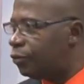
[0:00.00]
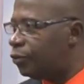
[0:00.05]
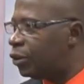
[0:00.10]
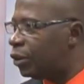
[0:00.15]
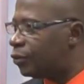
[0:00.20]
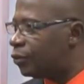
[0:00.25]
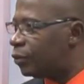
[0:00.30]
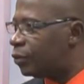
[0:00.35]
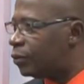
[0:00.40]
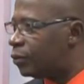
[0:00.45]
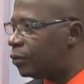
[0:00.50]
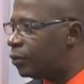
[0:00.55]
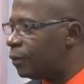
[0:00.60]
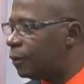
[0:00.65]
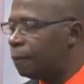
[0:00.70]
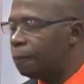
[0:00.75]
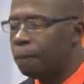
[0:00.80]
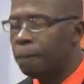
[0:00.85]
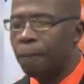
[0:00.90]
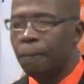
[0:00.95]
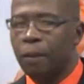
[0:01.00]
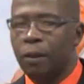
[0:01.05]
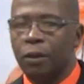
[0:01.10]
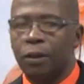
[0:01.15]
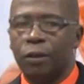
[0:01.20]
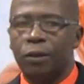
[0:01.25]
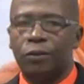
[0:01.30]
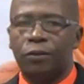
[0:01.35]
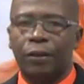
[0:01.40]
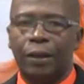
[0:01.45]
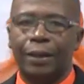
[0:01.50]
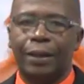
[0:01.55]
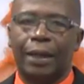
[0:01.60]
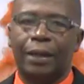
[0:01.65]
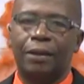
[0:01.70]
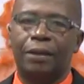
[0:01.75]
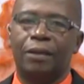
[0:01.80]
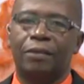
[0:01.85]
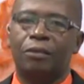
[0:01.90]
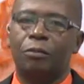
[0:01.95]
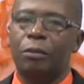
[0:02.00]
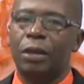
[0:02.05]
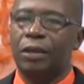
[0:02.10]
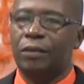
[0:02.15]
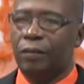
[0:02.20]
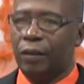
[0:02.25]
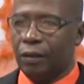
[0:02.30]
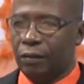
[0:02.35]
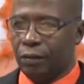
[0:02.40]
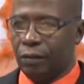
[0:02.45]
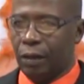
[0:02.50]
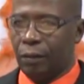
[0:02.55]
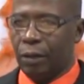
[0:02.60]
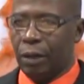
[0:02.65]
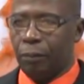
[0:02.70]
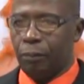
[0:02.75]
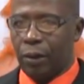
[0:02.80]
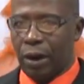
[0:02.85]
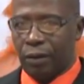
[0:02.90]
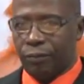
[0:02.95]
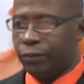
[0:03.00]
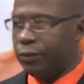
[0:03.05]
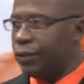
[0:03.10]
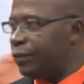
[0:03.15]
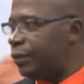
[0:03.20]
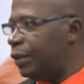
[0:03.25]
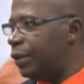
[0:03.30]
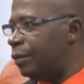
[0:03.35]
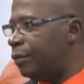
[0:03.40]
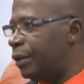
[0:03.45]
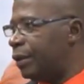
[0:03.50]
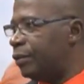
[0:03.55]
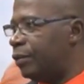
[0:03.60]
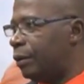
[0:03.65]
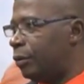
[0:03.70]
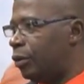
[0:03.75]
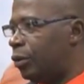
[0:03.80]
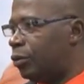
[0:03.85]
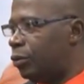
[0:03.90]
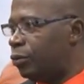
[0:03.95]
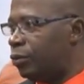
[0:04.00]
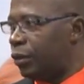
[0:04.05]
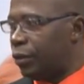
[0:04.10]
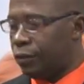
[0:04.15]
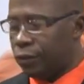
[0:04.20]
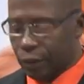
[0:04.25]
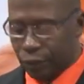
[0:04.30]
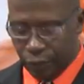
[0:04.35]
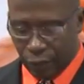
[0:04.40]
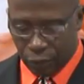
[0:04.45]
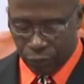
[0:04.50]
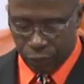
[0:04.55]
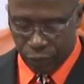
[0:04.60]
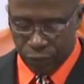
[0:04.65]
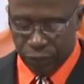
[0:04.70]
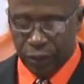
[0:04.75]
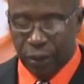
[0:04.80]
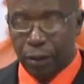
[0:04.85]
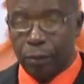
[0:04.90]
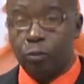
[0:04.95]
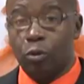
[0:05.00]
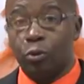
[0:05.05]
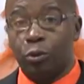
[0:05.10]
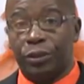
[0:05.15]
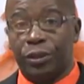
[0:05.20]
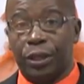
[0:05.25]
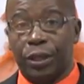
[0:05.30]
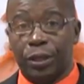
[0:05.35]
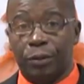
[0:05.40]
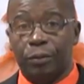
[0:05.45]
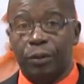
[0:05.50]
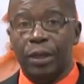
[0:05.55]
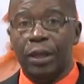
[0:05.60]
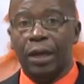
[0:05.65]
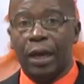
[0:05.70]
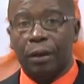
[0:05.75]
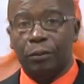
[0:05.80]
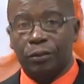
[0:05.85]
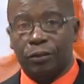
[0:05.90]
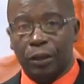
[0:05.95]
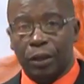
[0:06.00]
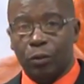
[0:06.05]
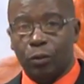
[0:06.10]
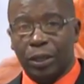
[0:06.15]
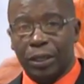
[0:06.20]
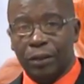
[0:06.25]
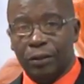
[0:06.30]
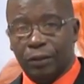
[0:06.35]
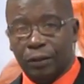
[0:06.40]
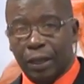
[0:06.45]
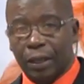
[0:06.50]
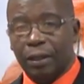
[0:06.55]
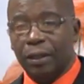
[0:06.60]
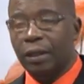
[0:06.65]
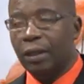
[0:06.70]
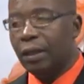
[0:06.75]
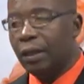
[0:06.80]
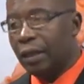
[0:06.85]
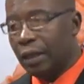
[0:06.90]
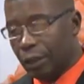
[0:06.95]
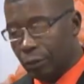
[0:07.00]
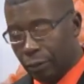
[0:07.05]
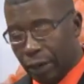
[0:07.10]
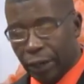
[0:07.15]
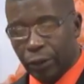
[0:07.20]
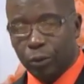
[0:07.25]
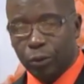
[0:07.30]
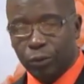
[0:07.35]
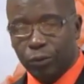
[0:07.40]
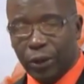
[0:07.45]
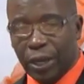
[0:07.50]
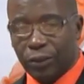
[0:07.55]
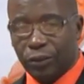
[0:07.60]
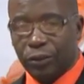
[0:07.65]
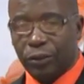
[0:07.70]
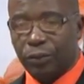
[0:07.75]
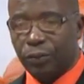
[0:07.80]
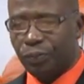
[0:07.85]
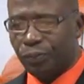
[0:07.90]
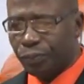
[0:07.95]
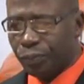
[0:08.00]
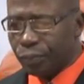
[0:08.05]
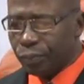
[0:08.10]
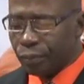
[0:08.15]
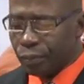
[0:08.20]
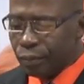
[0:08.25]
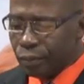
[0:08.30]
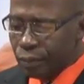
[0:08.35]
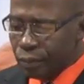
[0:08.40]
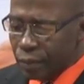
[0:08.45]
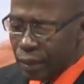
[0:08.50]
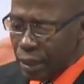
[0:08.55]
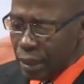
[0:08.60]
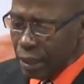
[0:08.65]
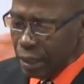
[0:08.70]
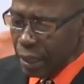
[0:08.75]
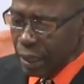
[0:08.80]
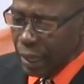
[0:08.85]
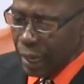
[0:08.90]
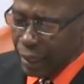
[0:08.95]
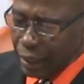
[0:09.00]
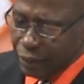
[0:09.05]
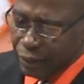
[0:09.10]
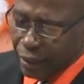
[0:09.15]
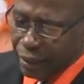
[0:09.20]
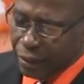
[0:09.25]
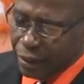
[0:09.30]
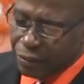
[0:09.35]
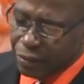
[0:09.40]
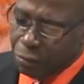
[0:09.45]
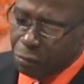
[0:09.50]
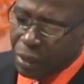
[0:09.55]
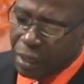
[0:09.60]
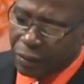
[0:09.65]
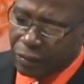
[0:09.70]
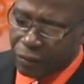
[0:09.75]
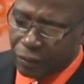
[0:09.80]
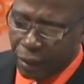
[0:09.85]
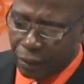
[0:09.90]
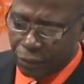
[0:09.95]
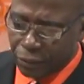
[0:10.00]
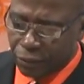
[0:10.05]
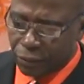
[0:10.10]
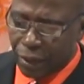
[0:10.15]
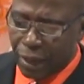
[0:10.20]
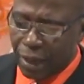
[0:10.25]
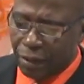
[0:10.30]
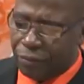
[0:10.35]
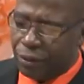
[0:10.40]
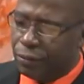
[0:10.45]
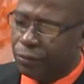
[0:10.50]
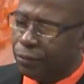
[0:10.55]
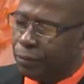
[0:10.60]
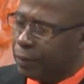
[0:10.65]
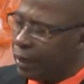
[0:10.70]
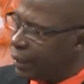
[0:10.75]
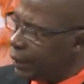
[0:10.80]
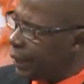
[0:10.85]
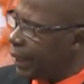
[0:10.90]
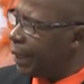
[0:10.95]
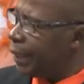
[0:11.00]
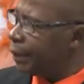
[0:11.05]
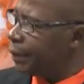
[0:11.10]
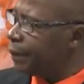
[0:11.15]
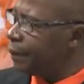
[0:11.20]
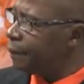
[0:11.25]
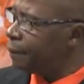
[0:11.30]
Justice, said that it doesn't make sense, and I'm paraphrasing here because I'm not using his exact words, and I'm quoting him. I'm saying what he said in my own fashion. And he said it doesn't make sense to have in remand yard